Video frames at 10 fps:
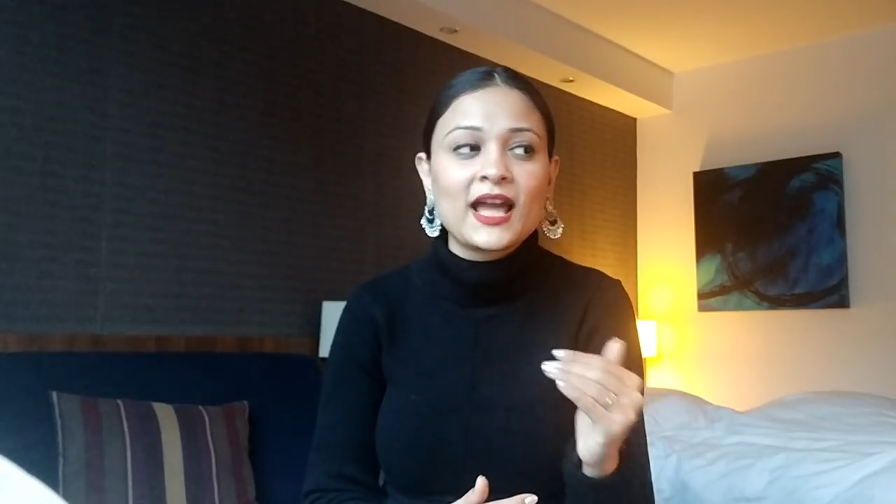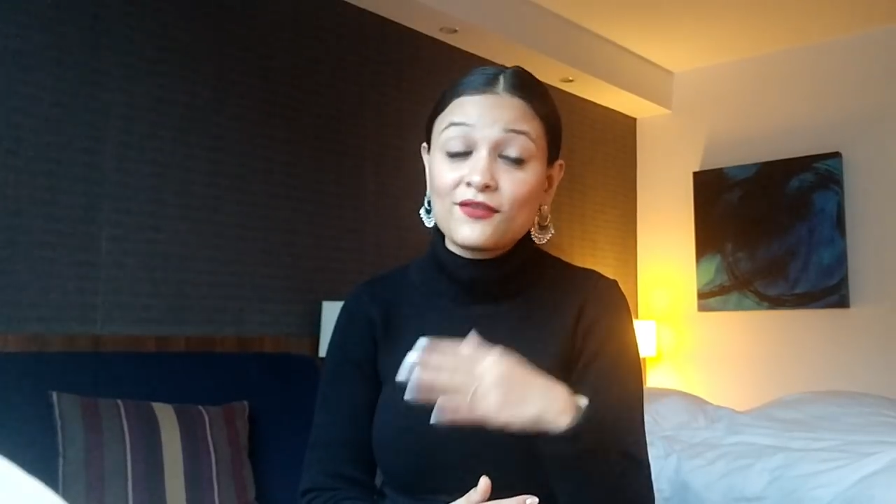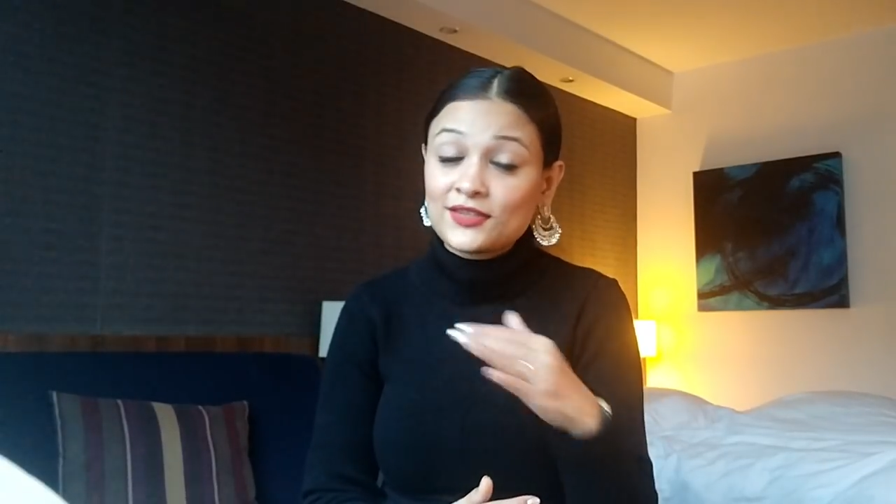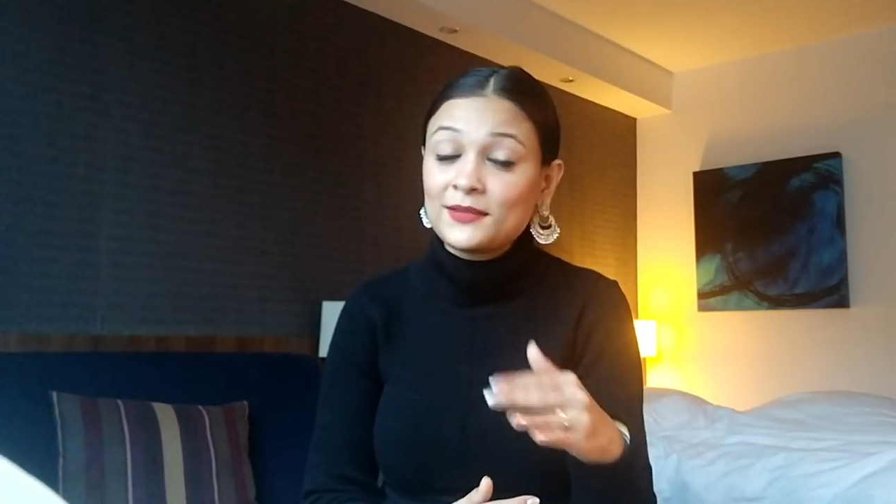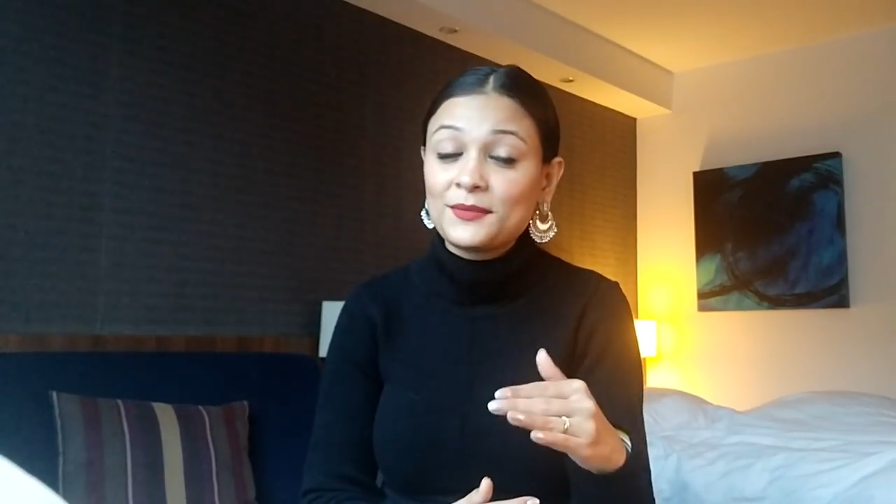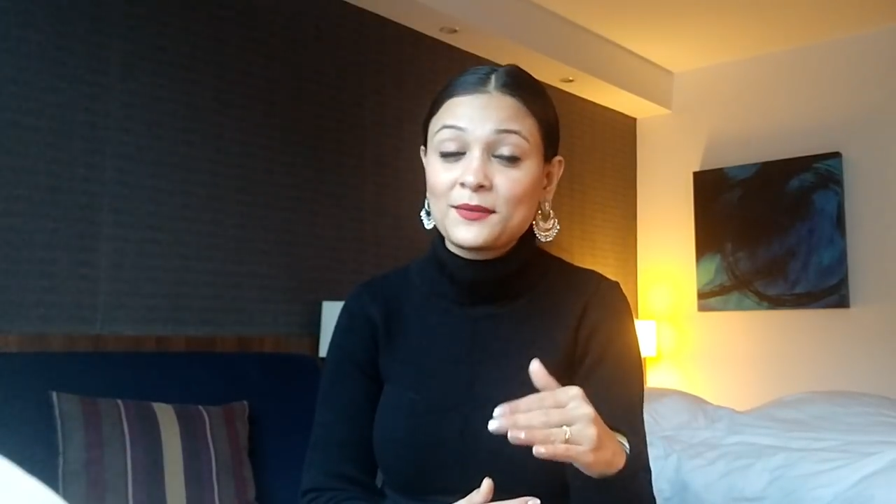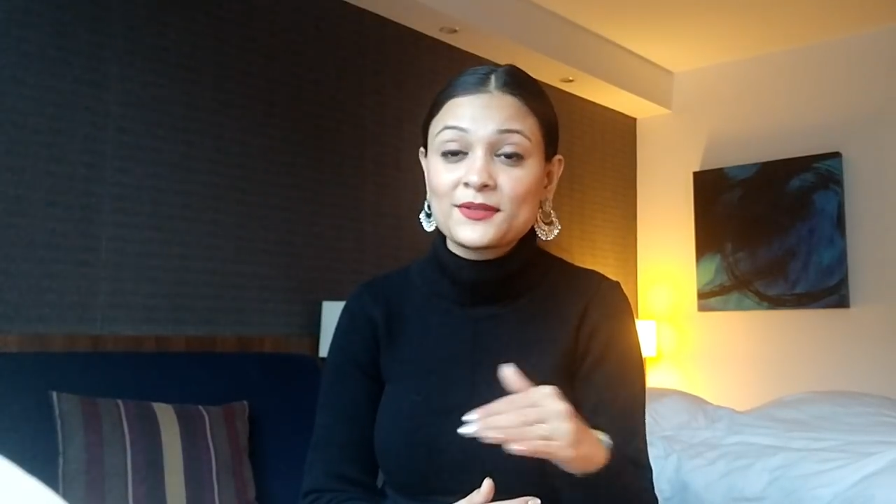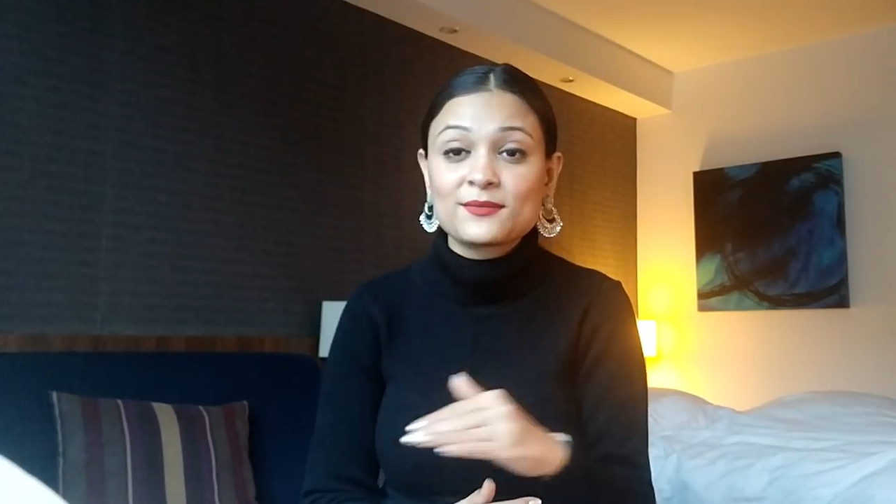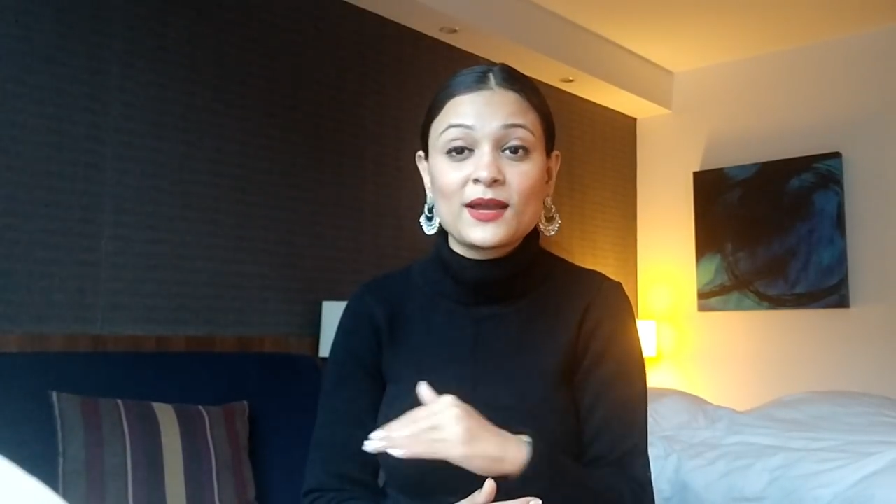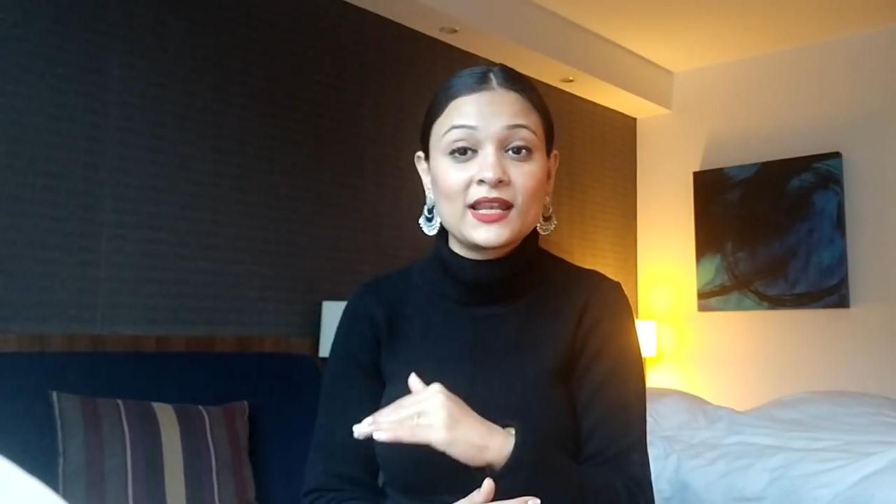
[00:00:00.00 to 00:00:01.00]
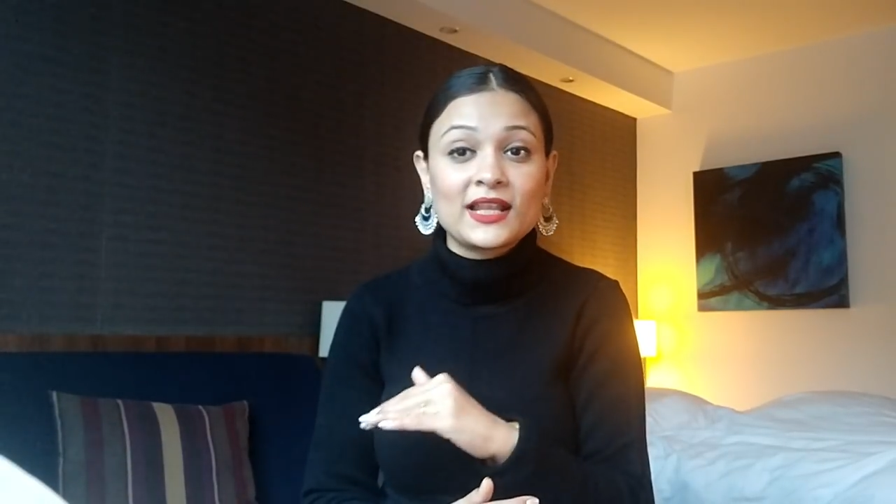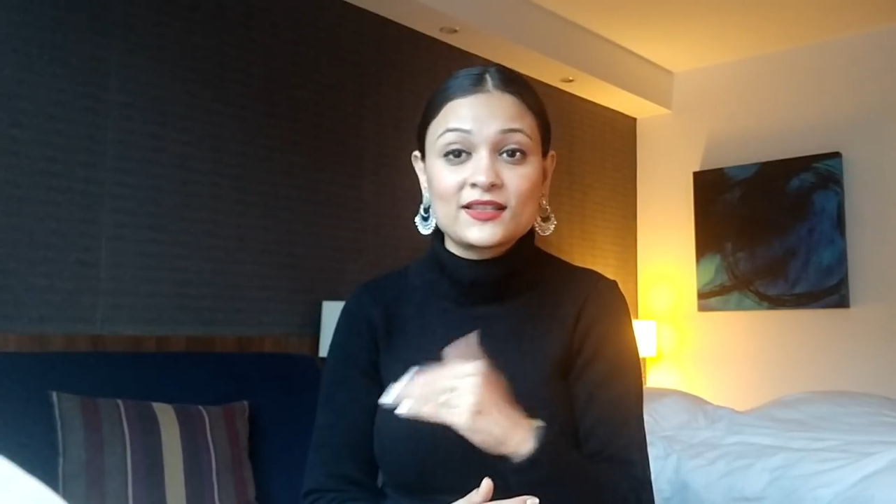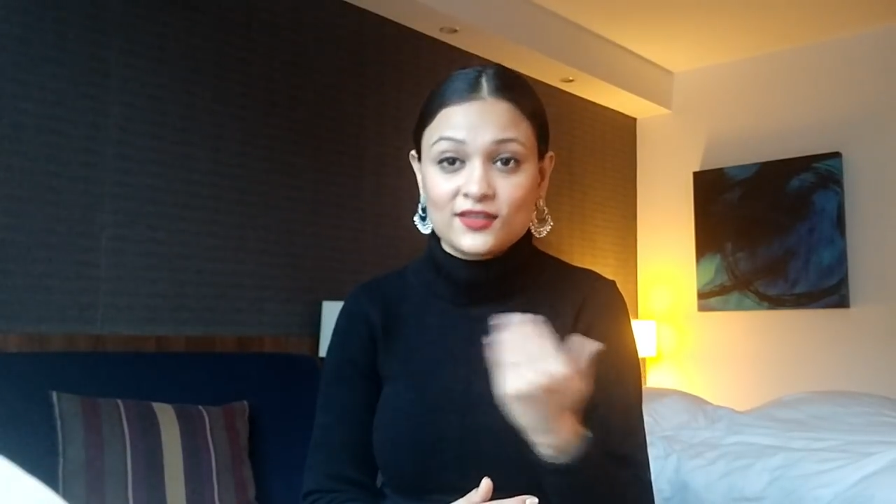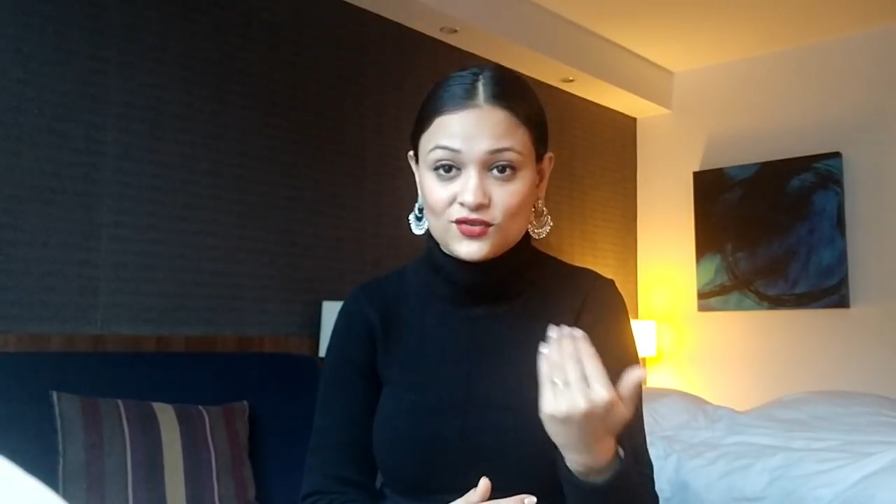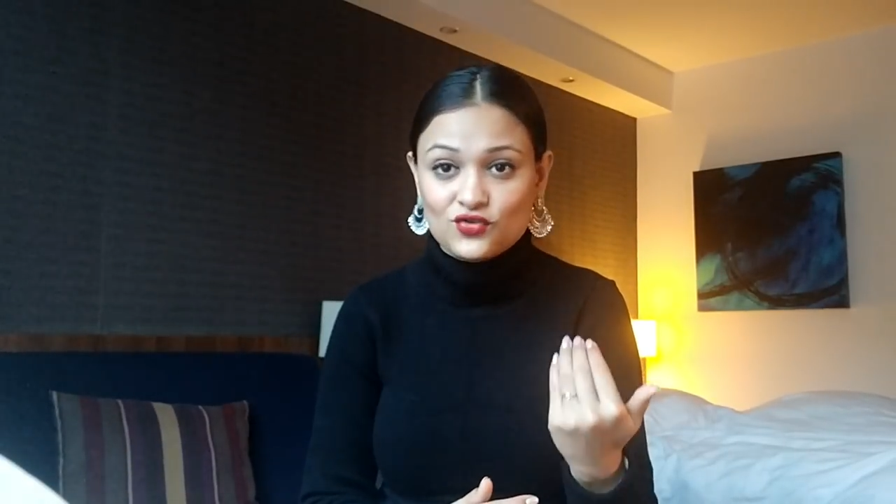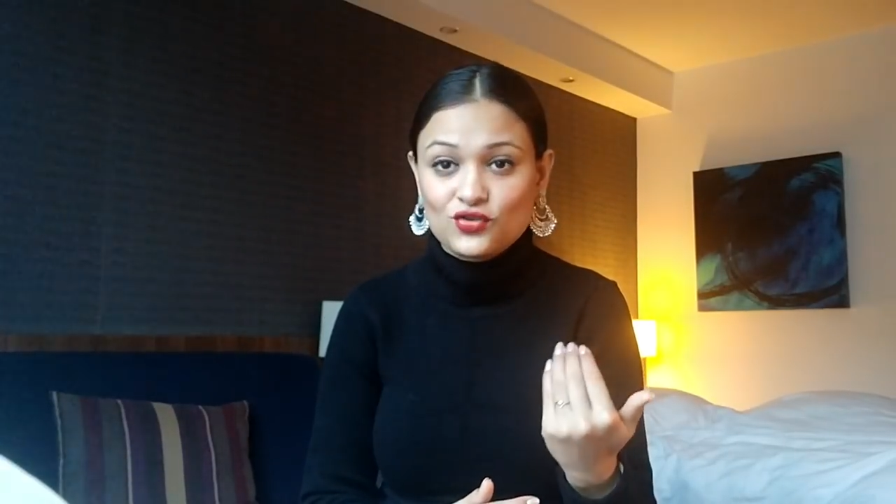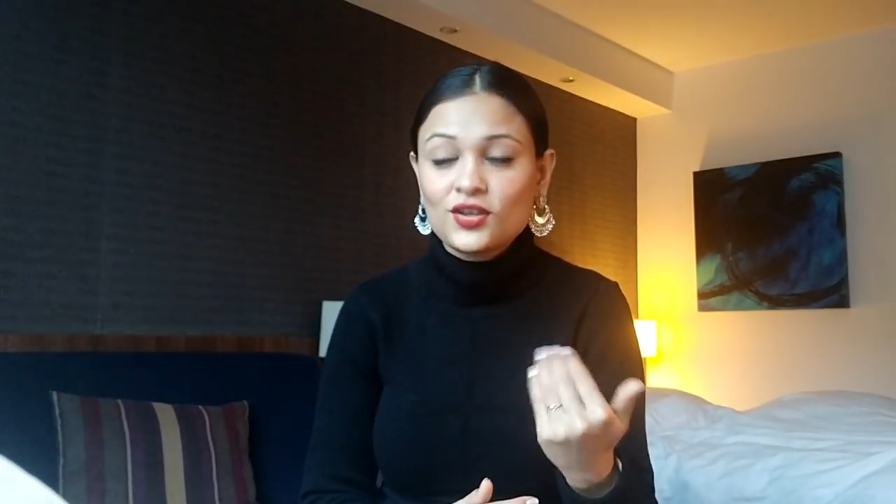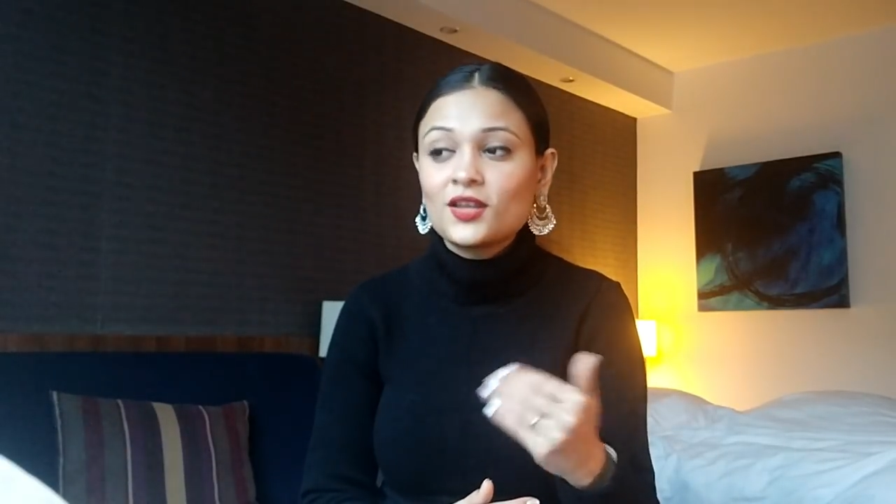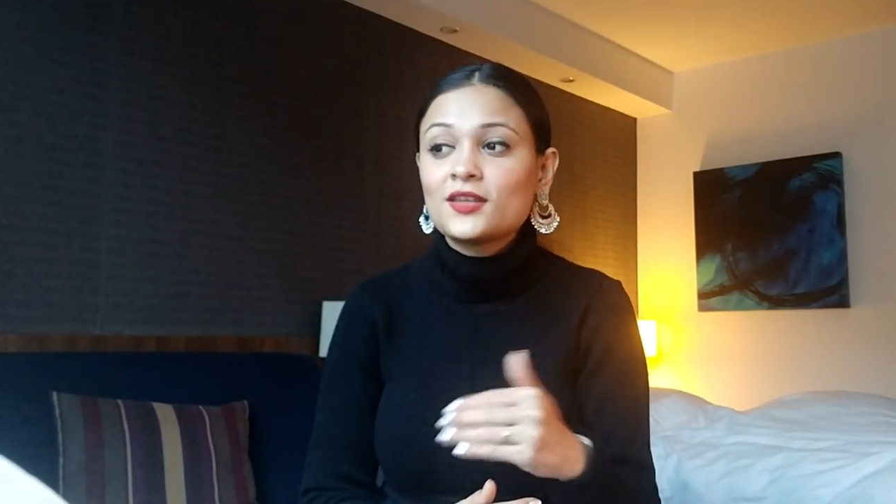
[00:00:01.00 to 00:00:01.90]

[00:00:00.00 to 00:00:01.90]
I have seen people smiling in such